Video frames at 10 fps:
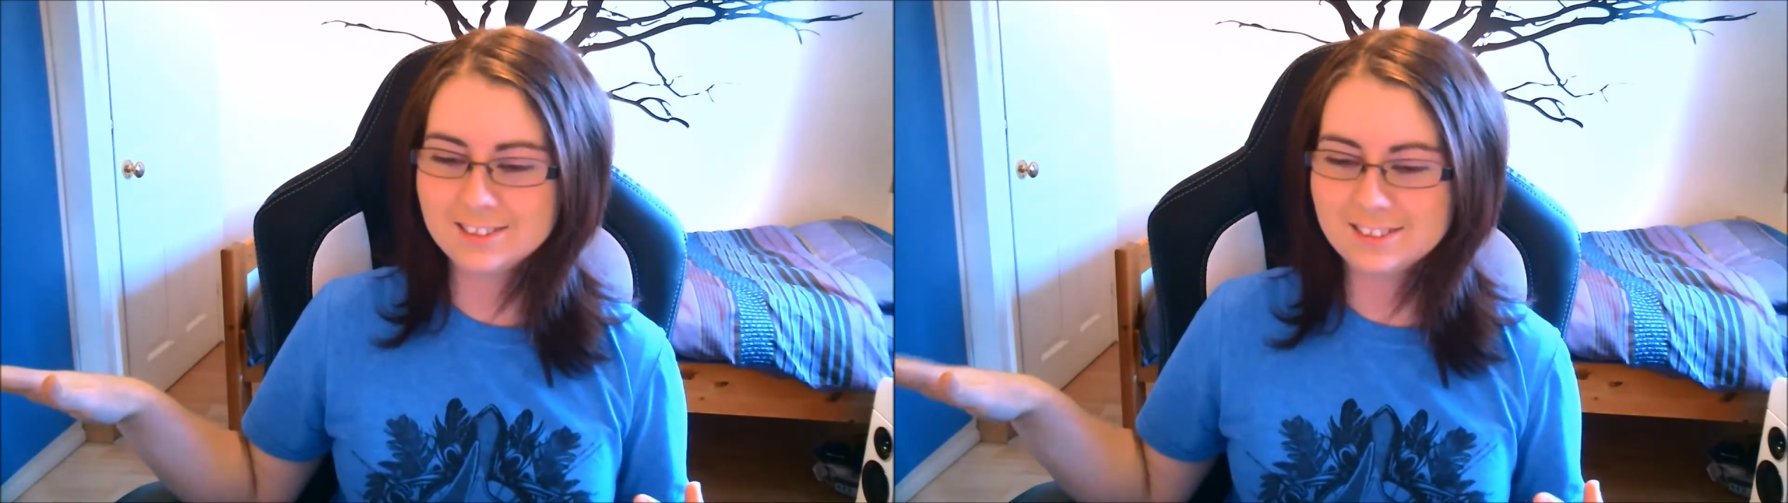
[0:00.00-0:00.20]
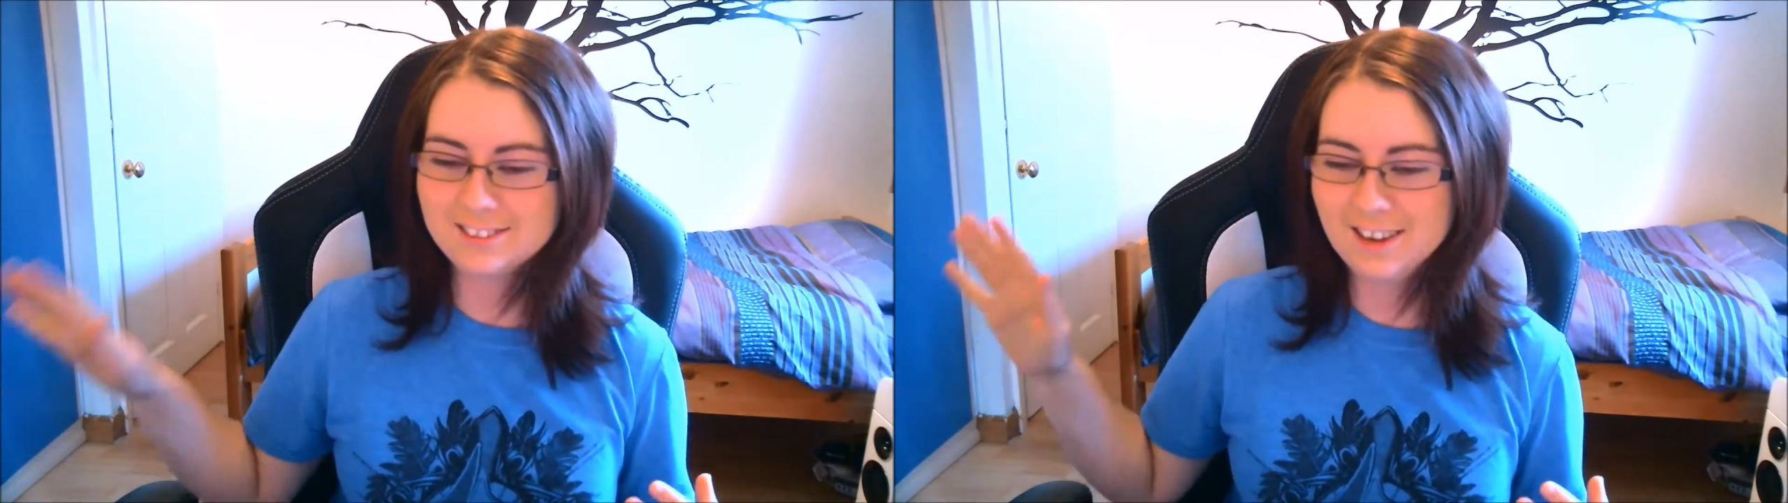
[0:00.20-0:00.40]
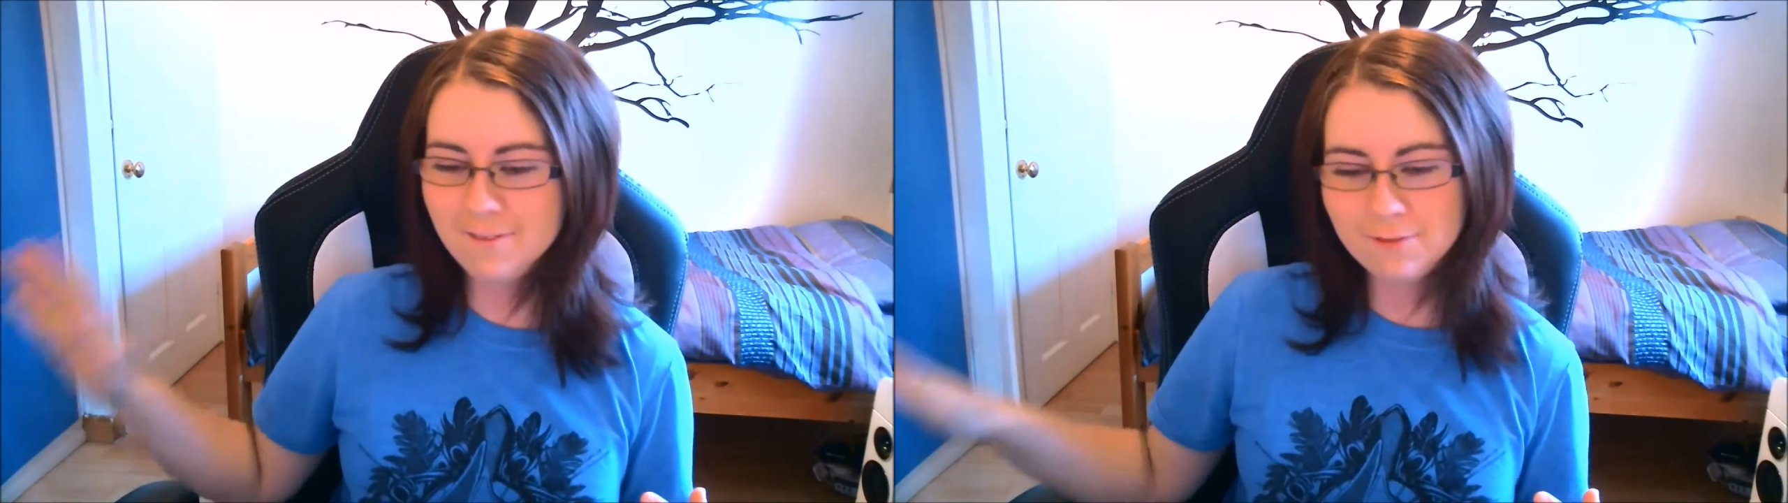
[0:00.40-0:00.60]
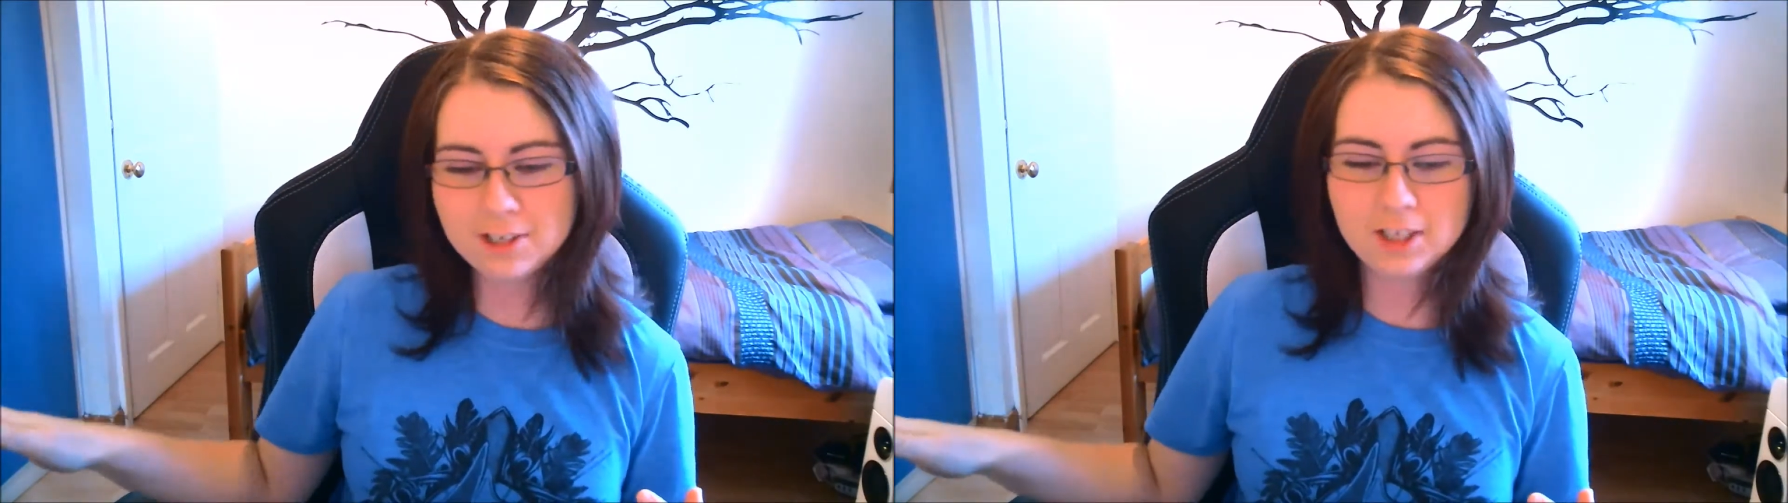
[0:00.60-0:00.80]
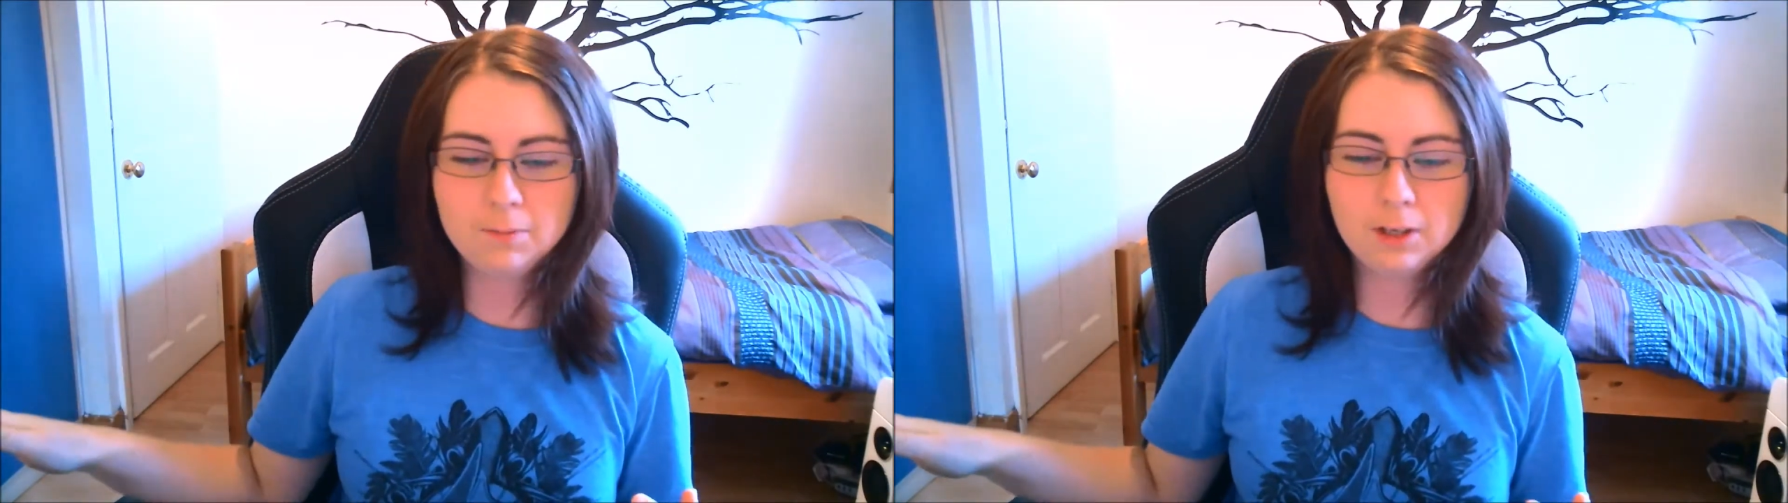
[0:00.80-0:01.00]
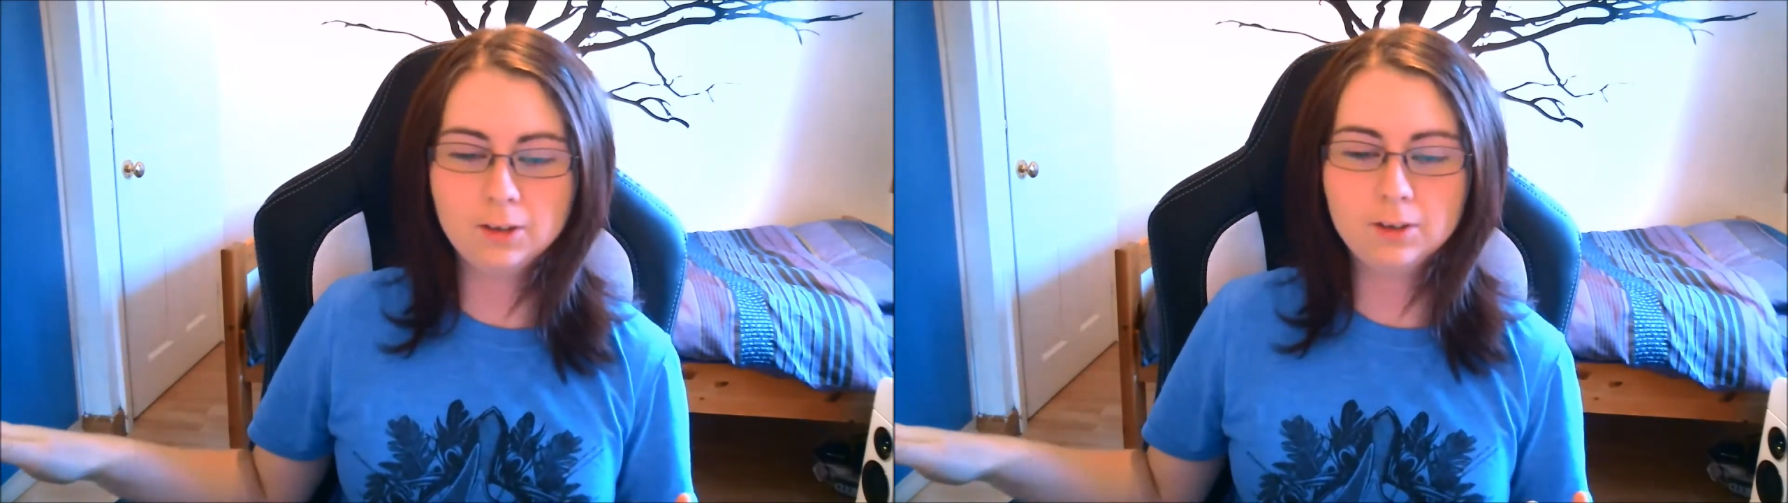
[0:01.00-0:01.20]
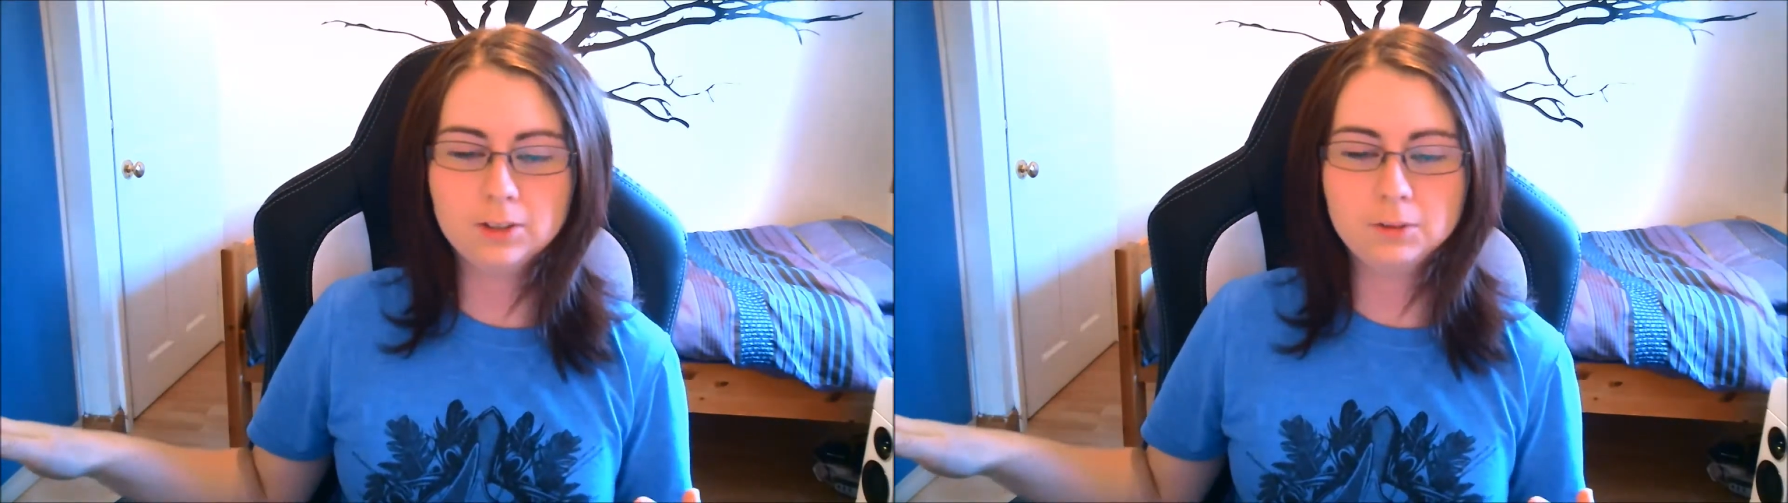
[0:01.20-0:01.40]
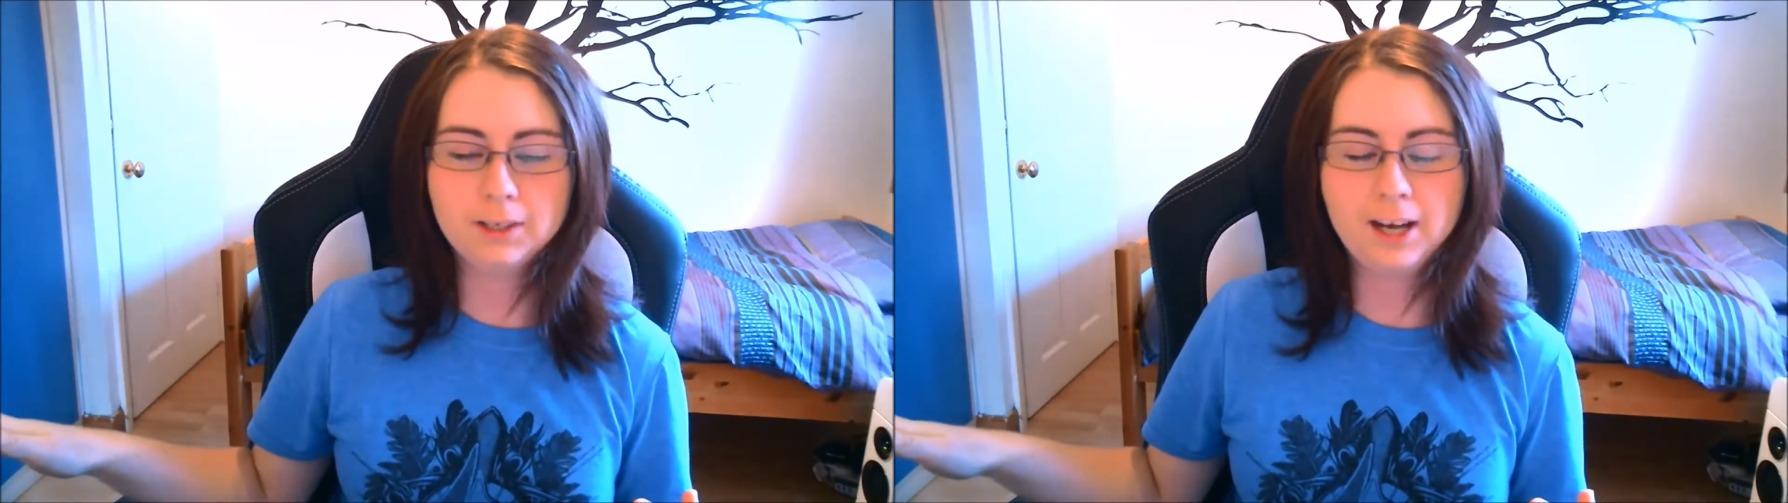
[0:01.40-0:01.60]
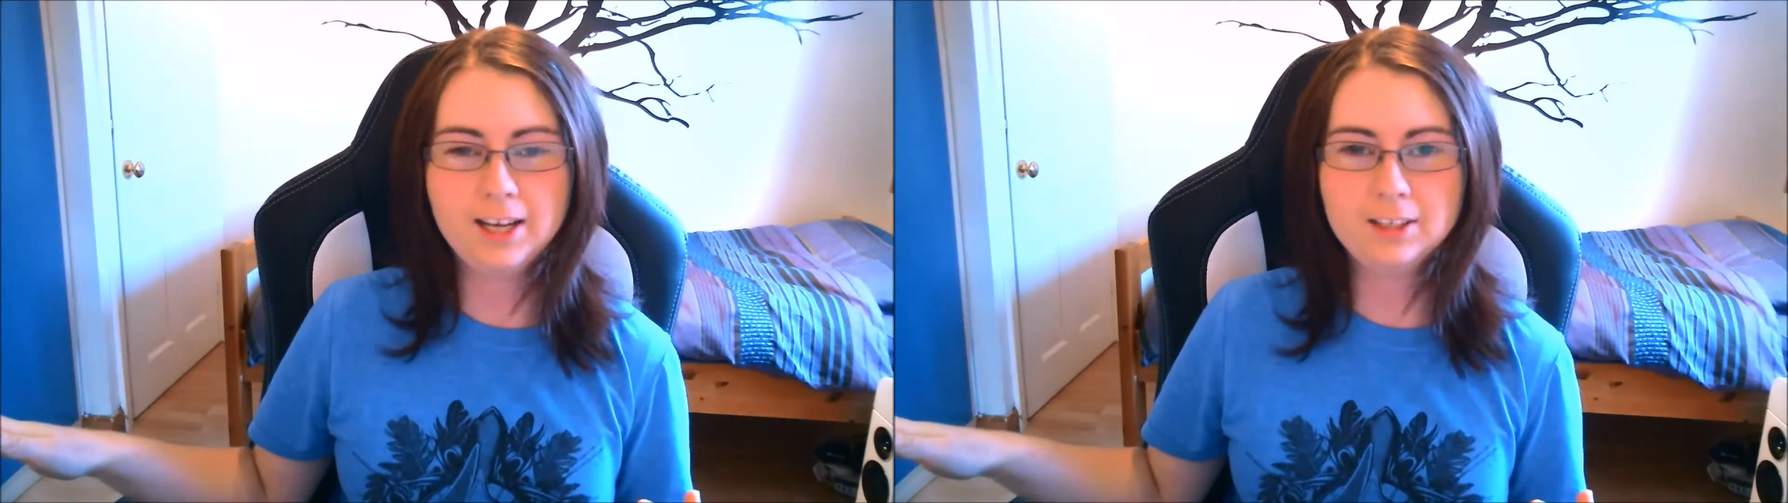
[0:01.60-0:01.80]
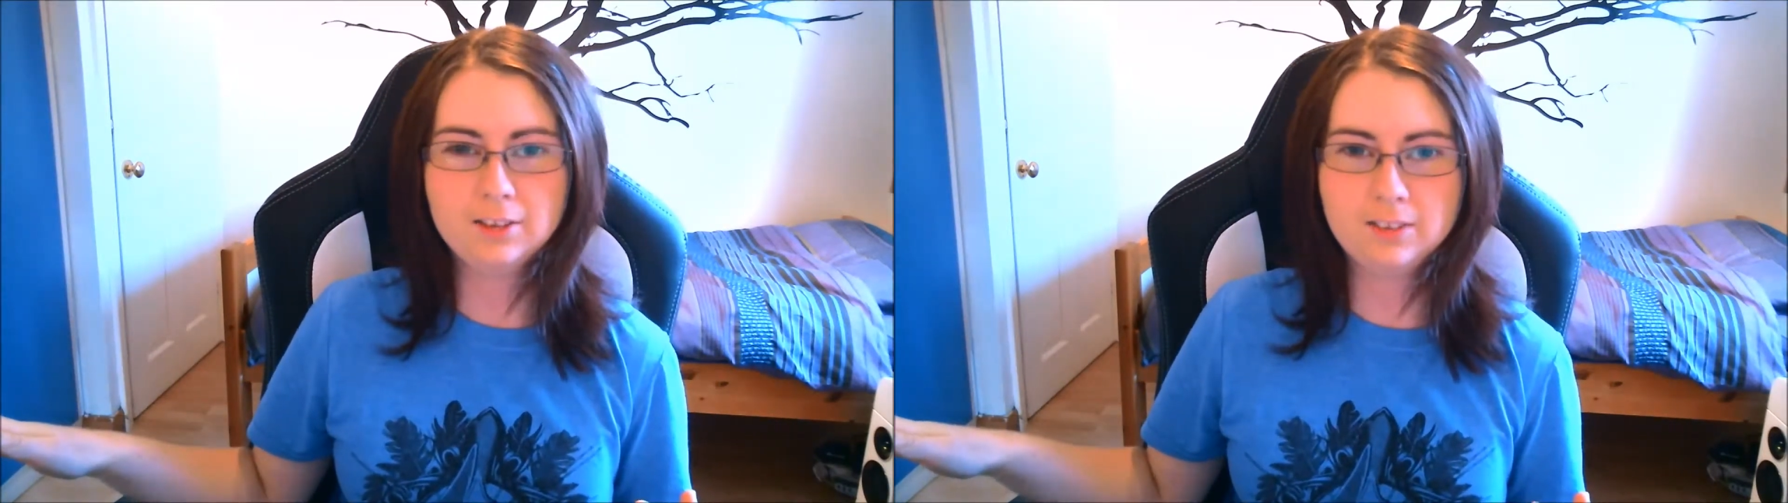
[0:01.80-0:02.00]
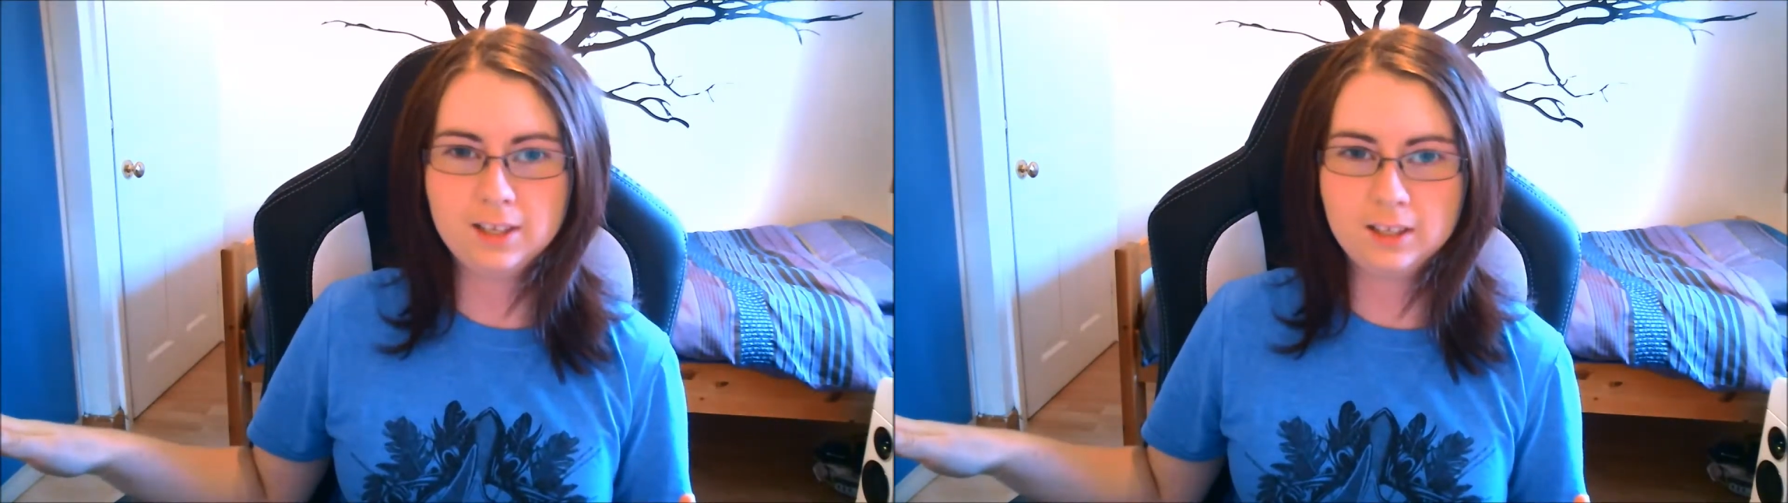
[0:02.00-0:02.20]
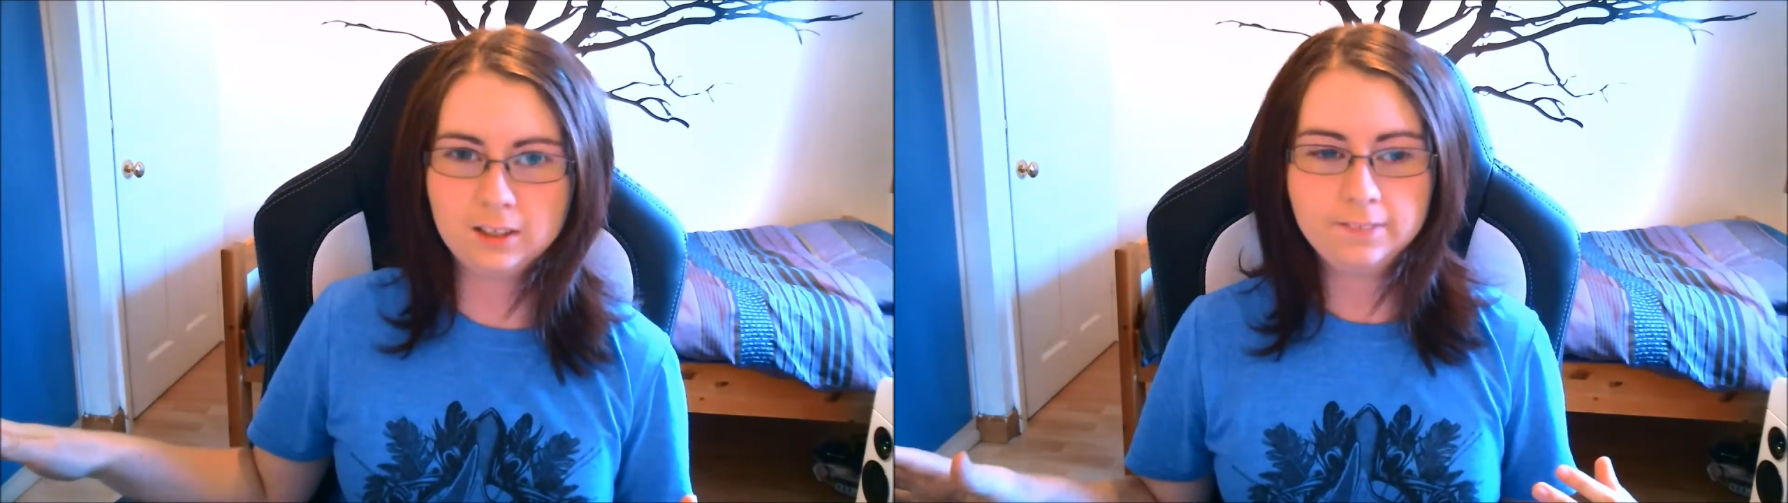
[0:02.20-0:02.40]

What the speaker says: because every time I got to it I had to think,